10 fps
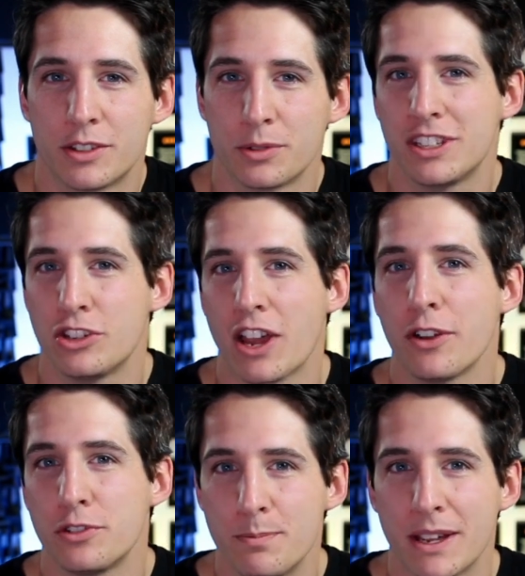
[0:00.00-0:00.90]
This will teach you
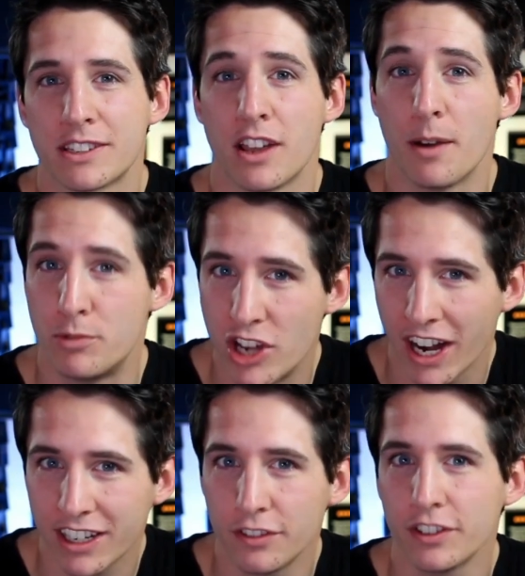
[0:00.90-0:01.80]
how to mix
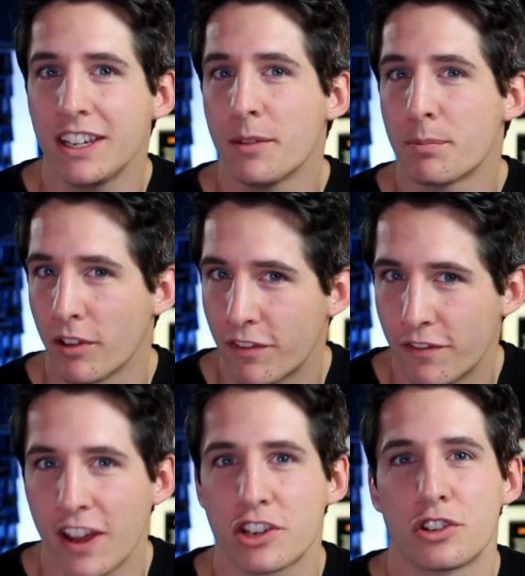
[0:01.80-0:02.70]
objectively
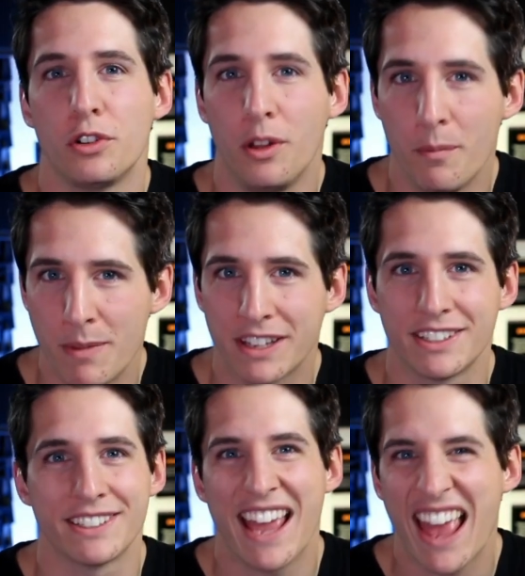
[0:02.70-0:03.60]
professional
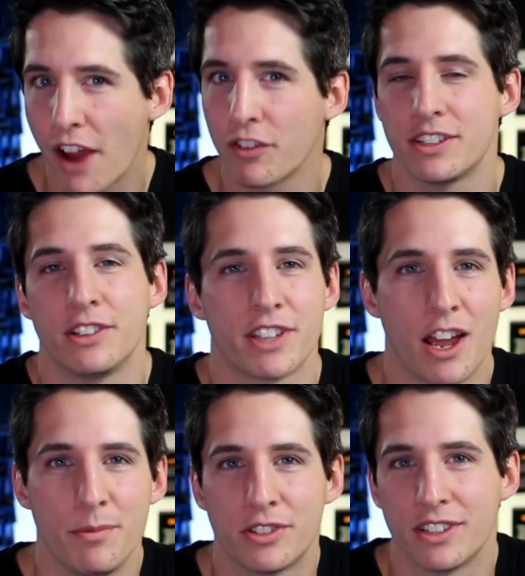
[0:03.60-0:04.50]
mixes every single
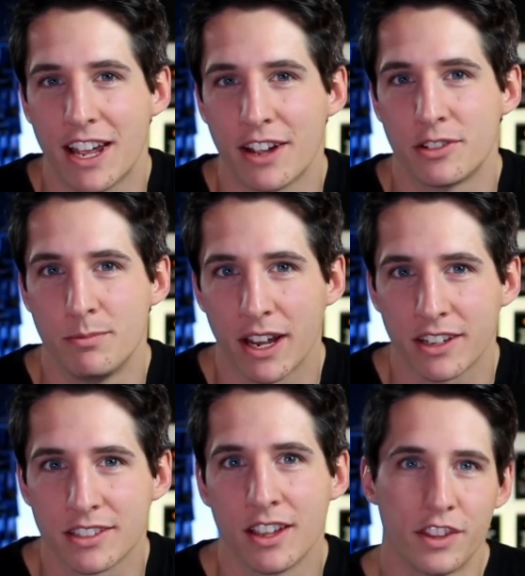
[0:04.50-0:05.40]
time you sit down to
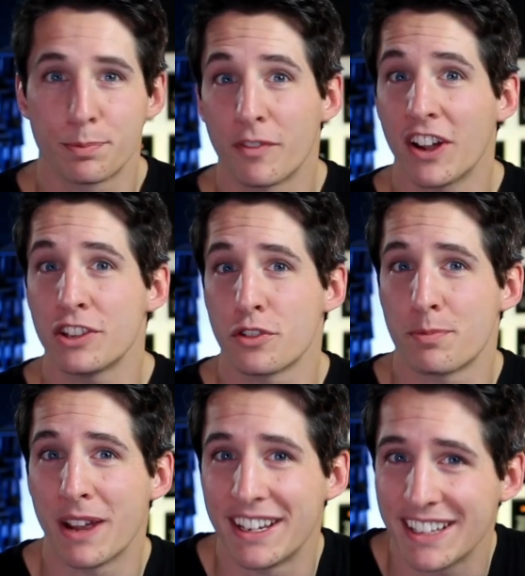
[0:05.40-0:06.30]
mix. This provides you
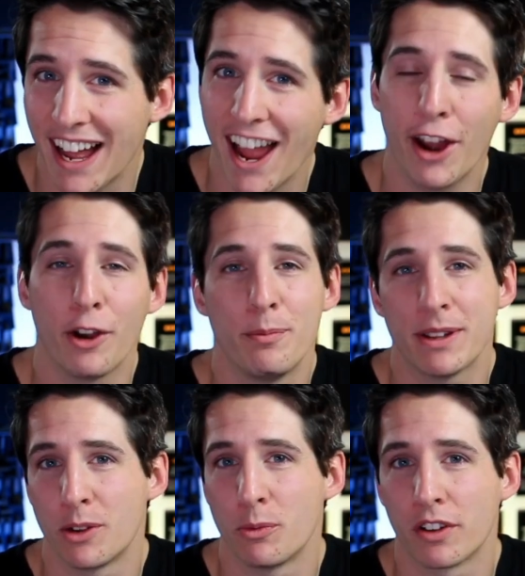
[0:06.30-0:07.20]
with my entire
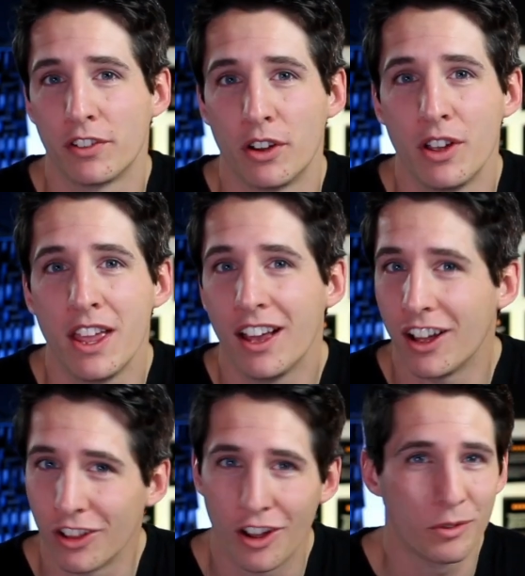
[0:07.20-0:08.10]
mixing workflow,
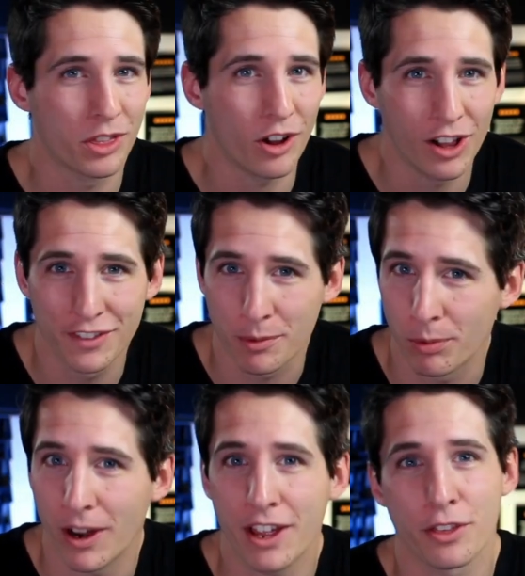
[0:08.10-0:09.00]
along with all of the
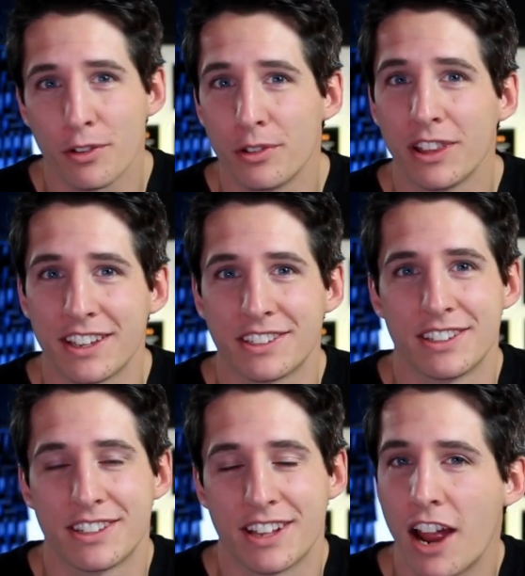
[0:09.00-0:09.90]
breakthrough
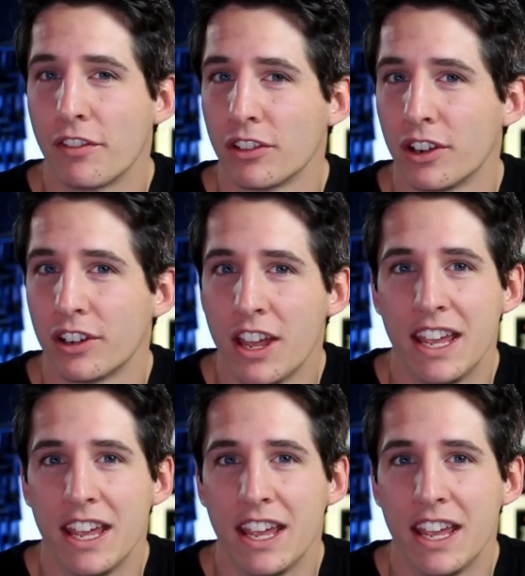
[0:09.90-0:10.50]
lessons that I've learned